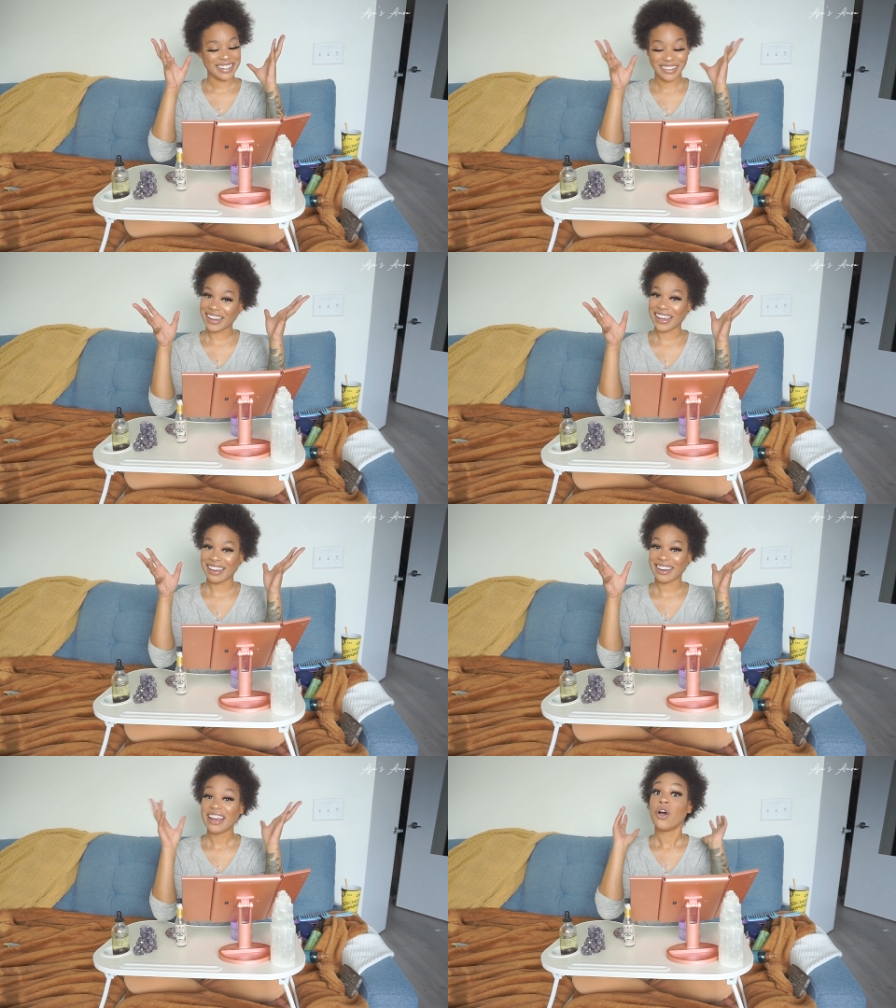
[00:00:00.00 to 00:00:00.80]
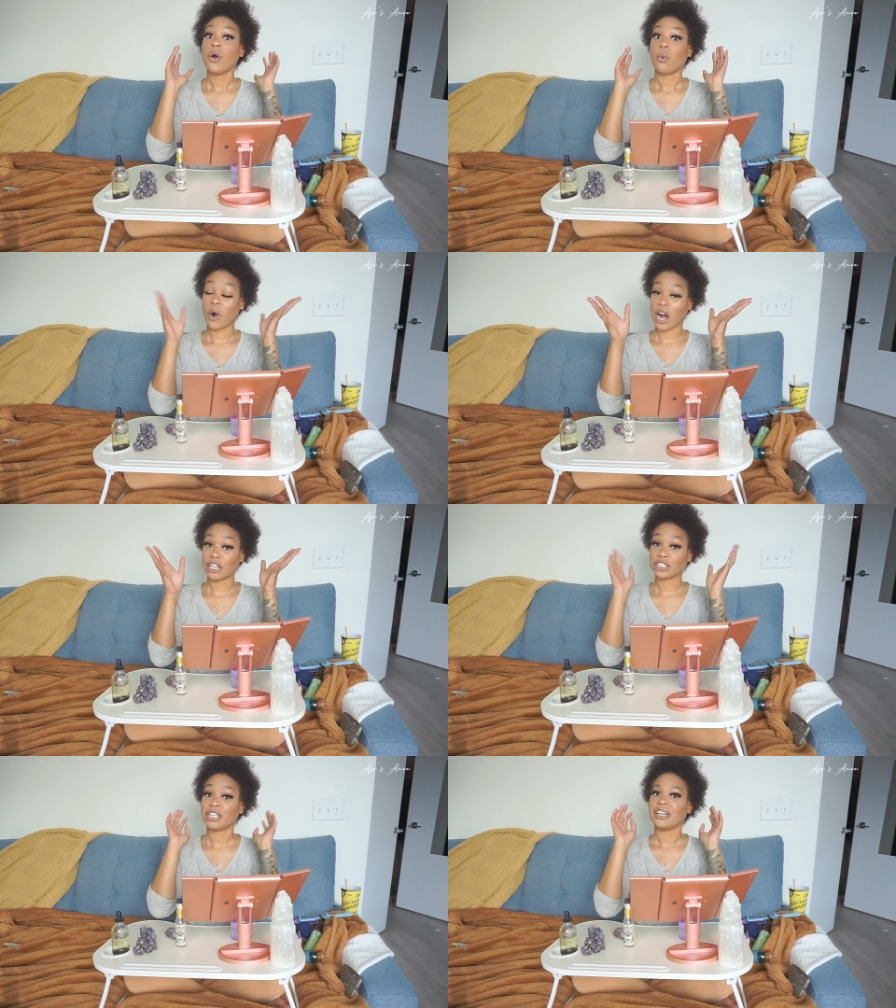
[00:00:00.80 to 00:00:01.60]
Okay?
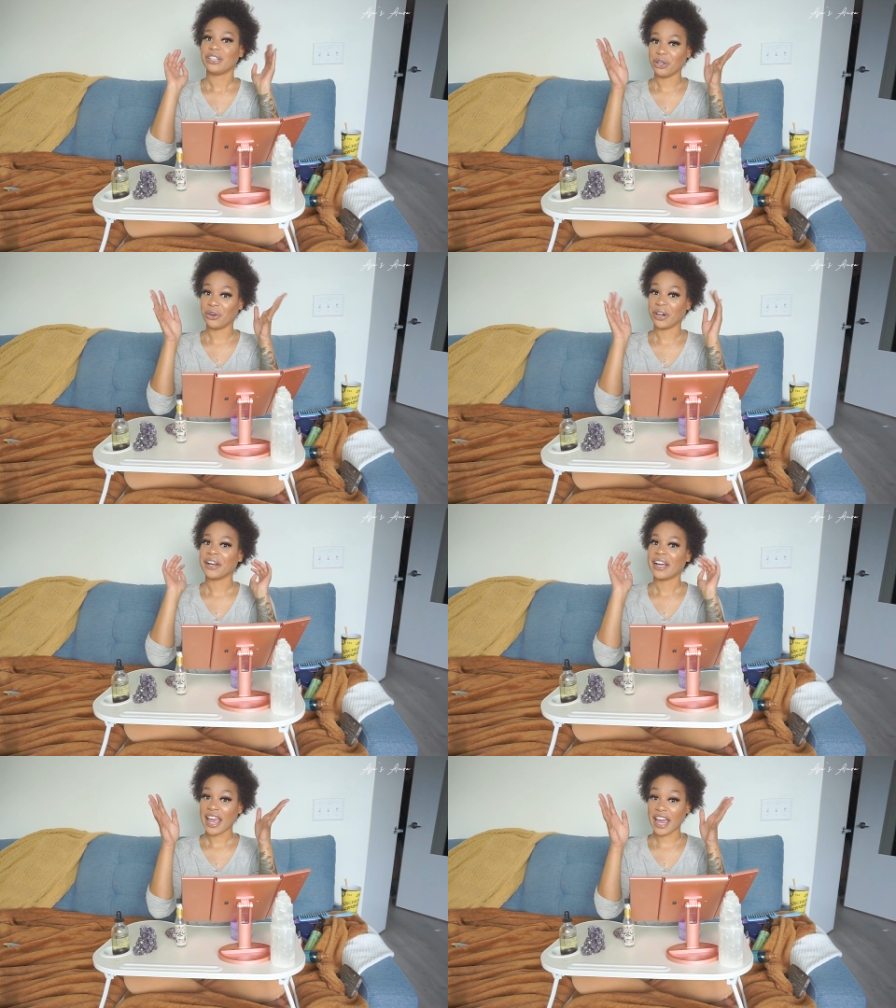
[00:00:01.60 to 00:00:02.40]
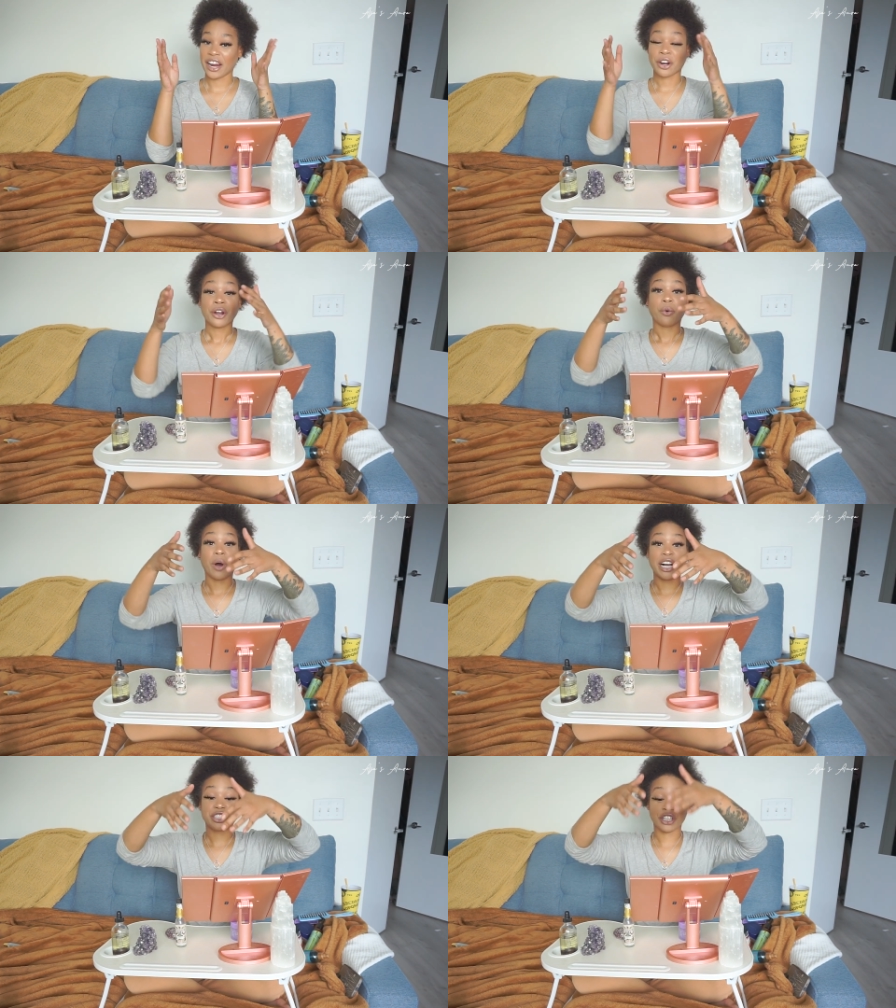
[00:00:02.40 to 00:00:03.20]
Wash your hair.
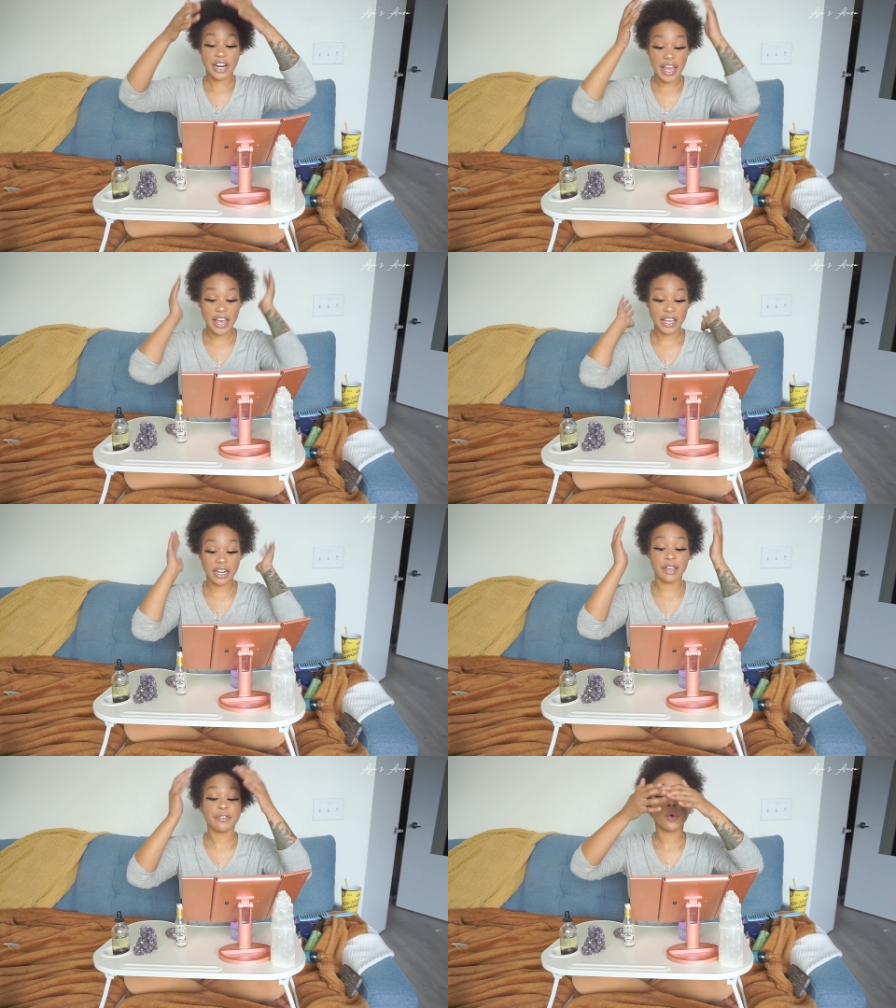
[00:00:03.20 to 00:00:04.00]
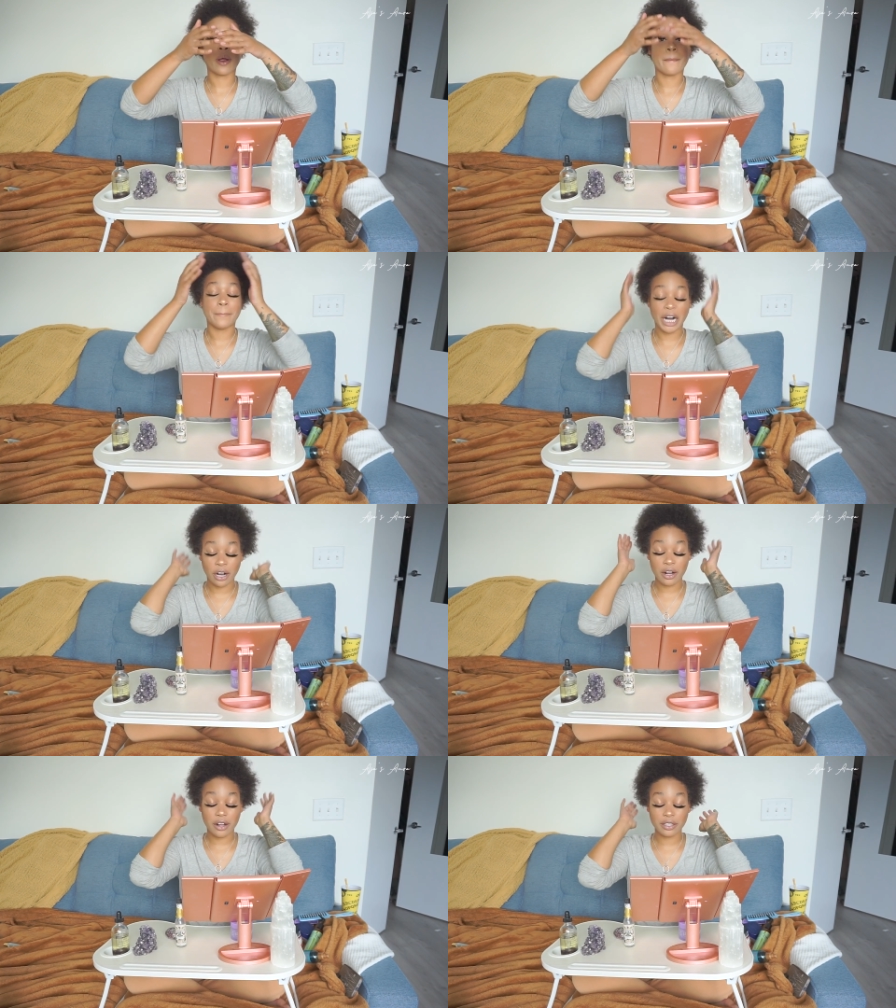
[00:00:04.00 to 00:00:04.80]
Wash your head. If you are
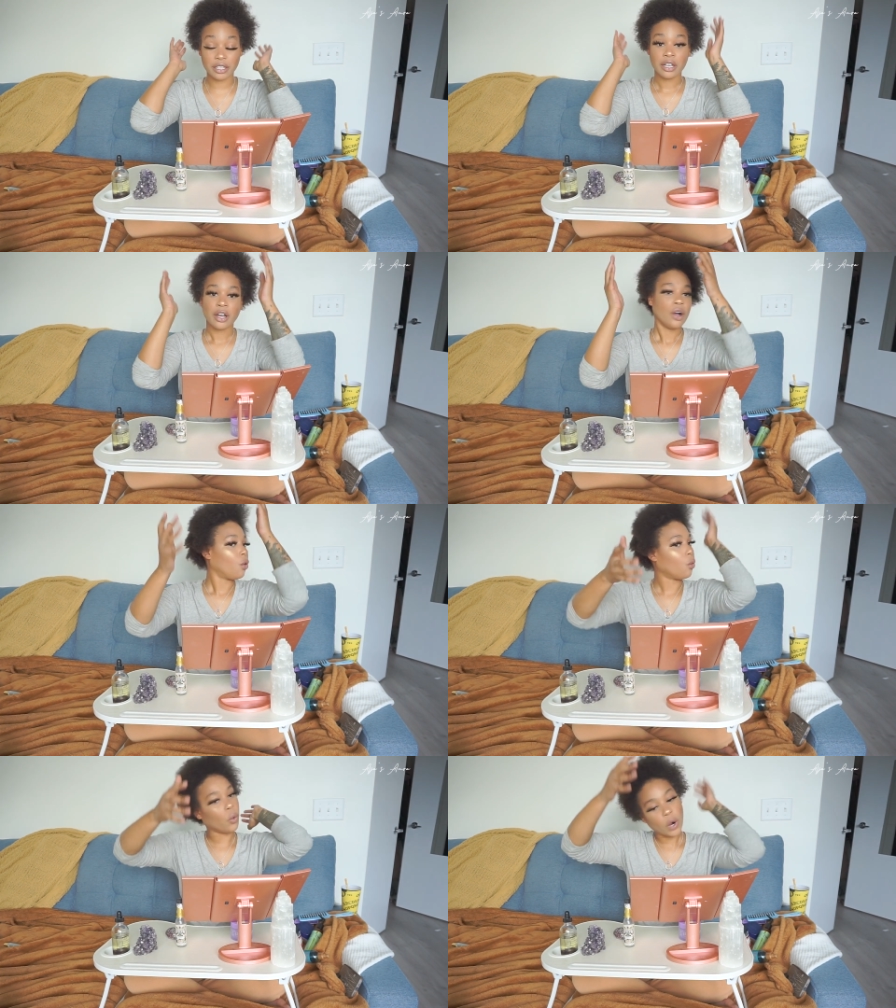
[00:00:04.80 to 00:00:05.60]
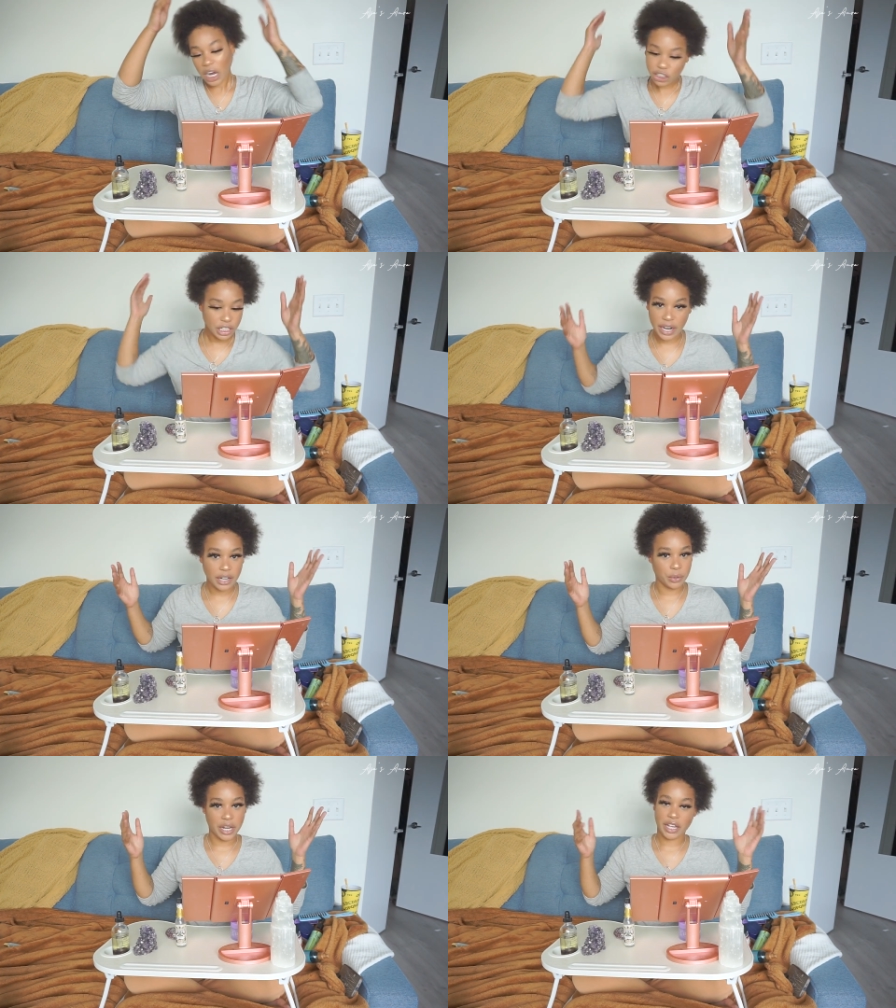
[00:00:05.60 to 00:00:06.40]
bald, wash it
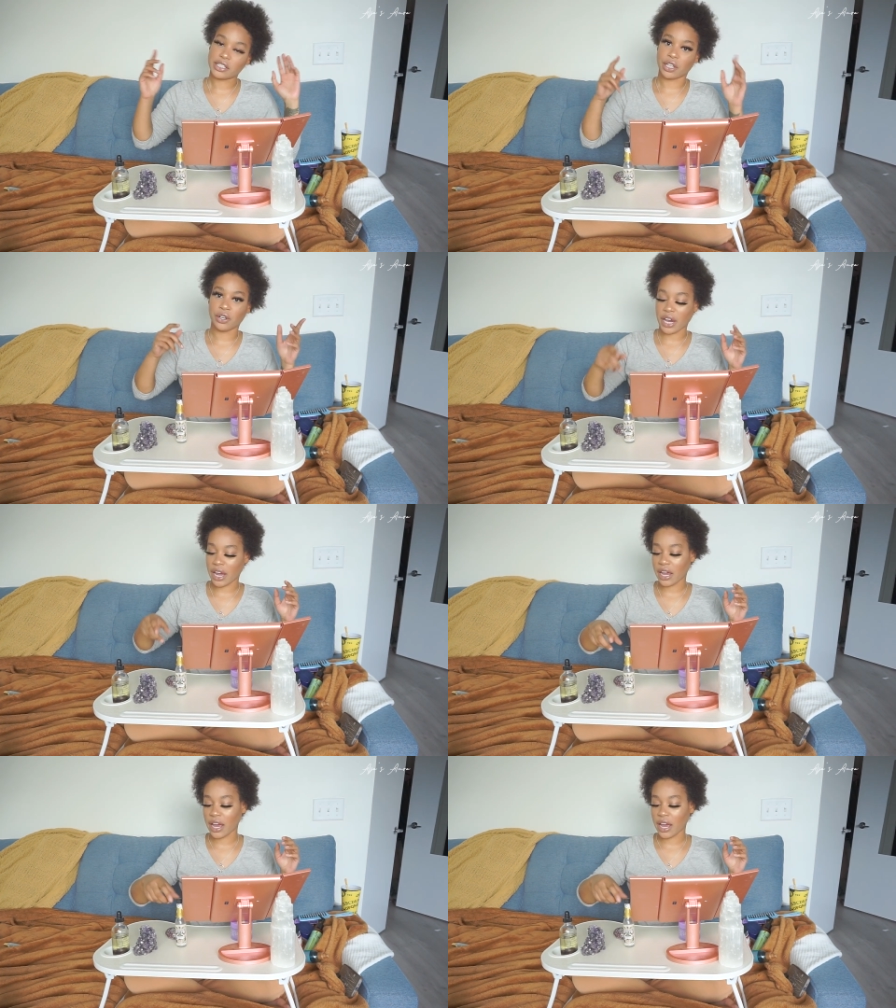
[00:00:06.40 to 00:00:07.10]
anyways, okay?